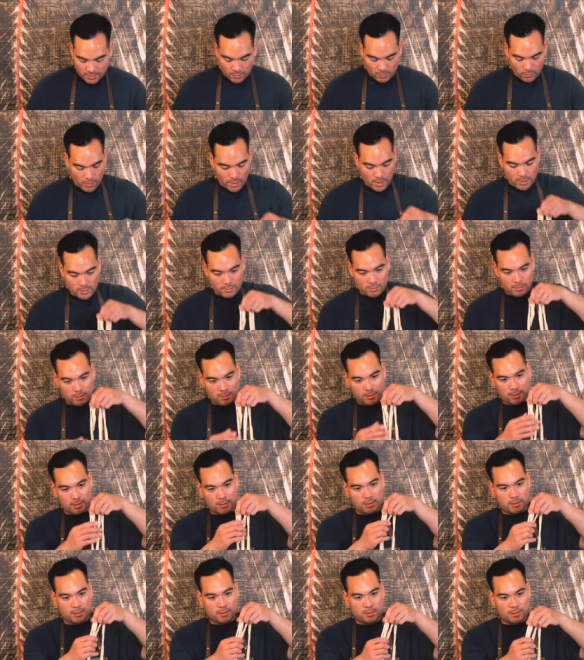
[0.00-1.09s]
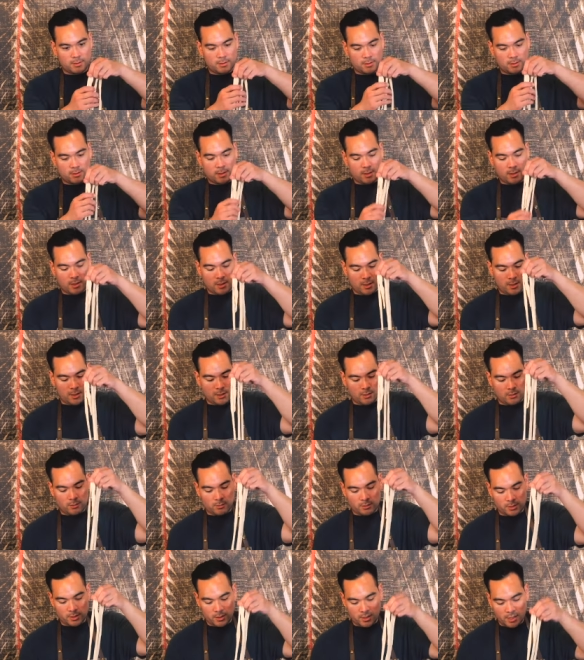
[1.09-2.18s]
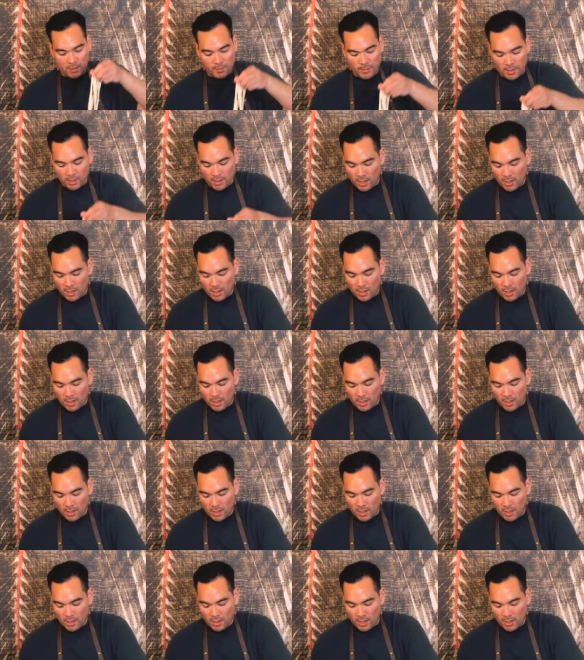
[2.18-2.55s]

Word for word: well, we'll just keep on